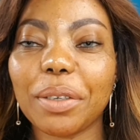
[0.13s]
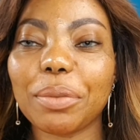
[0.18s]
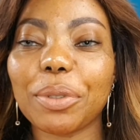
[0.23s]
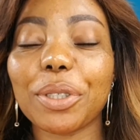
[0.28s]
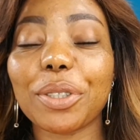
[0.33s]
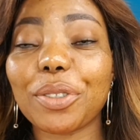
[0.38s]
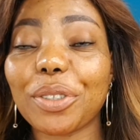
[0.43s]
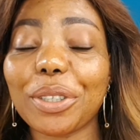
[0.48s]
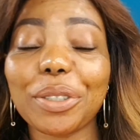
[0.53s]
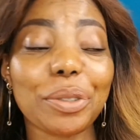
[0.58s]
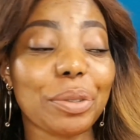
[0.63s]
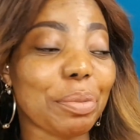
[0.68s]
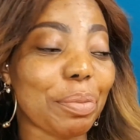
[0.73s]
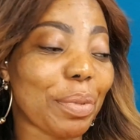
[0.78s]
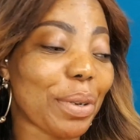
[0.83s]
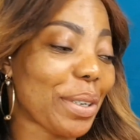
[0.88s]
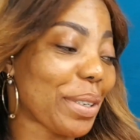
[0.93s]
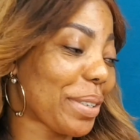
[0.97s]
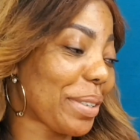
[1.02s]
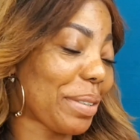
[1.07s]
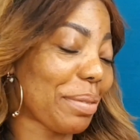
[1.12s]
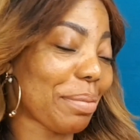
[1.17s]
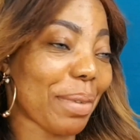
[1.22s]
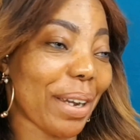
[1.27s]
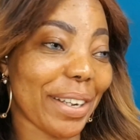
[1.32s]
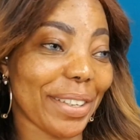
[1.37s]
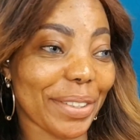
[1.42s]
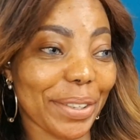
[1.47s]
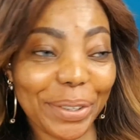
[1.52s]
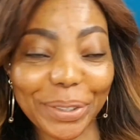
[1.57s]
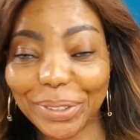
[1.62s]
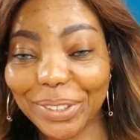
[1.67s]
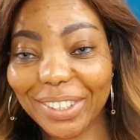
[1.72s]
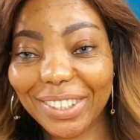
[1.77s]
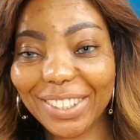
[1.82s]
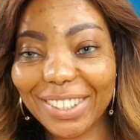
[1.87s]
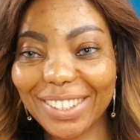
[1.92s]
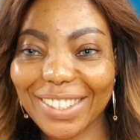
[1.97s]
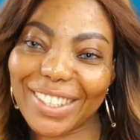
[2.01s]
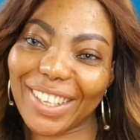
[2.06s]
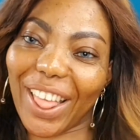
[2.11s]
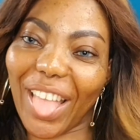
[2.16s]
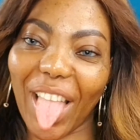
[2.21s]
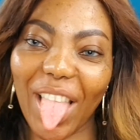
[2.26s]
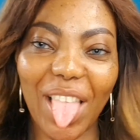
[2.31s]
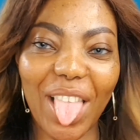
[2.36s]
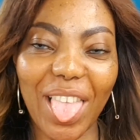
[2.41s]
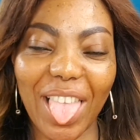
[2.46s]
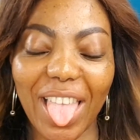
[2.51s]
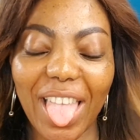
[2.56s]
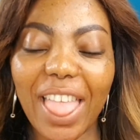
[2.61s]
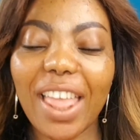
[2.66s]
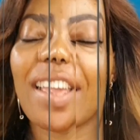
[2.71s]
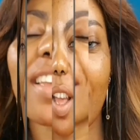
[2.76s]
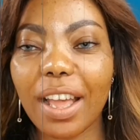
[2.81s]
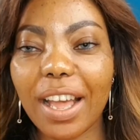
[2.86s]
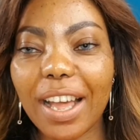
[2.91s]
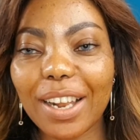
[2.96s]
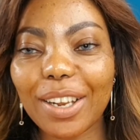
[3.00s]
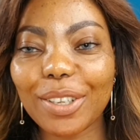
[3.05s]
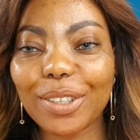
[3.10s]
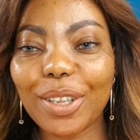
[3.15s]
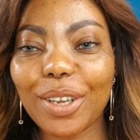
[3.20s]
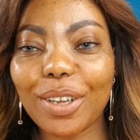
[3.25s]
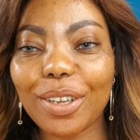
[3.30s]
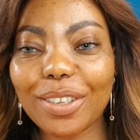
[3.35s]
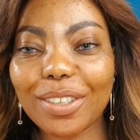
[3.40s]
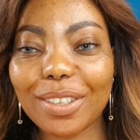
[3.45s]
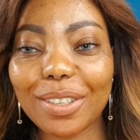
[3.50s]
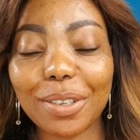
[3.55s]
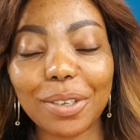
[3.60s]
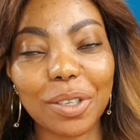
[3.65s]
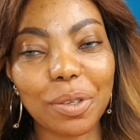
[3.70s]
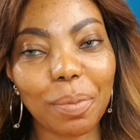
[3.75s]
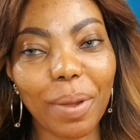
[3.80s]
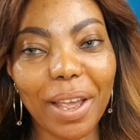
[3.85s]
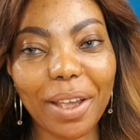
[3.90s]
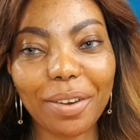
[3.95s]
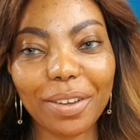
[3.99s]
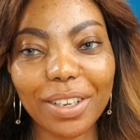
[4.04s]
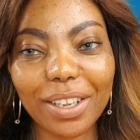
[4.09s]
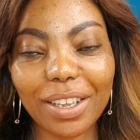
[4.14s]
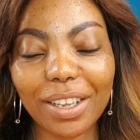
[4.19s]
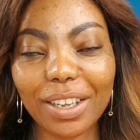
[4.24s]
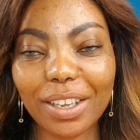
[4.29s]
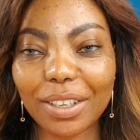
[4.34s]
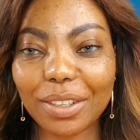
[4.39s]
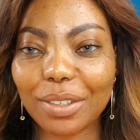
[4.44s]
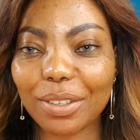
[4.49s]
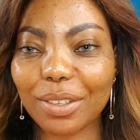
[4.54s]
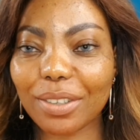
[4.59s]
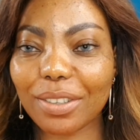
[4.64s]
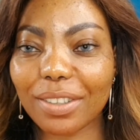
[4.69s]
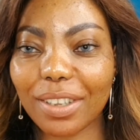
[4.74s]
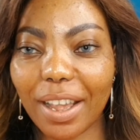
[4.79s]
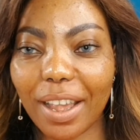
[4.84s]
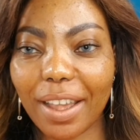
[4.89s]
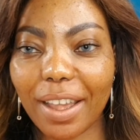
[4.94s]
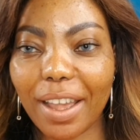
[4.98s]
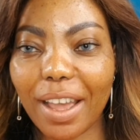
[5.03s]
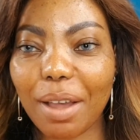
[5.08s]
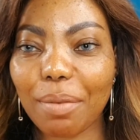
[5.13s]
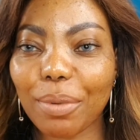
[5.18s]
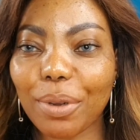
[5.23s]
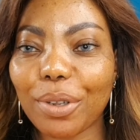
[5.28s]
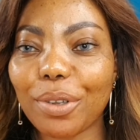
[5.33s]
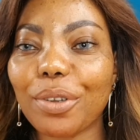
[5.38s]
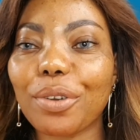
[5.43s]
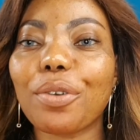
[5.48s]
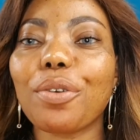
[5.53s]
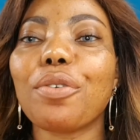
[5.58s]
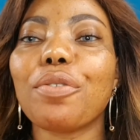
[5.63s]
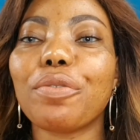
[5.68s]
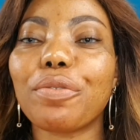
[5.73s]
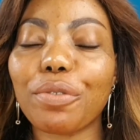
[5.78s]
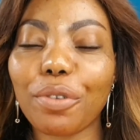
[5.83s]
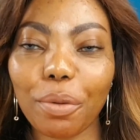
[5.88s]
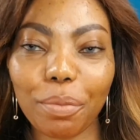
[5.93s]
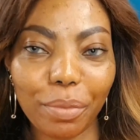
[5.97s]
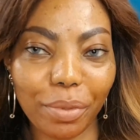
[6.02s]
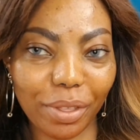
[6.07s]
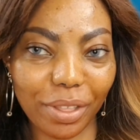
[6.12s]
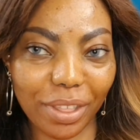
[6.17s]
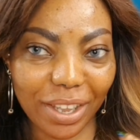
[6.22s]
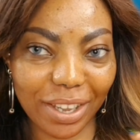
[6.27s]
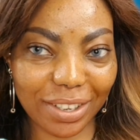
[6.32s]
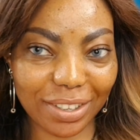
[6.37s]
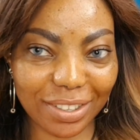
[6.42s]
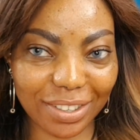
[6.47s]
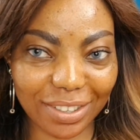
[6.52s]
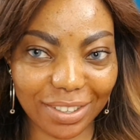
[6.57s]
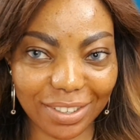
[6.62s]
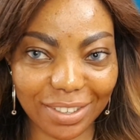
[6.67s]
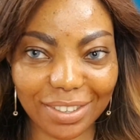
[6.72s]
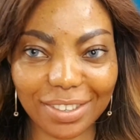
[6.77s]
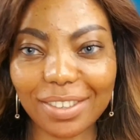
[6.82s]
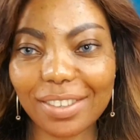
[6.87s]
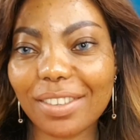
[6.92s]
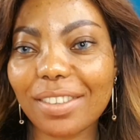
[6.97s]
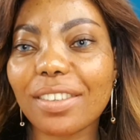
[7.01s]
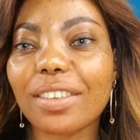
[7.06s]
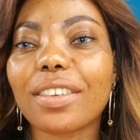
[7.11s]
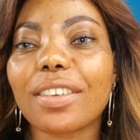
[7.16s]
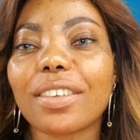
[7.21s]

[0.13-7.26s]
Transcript: I'm just trying to please my dolls. Hello dolls, Looks by Honey here. Today I'm gonna go from this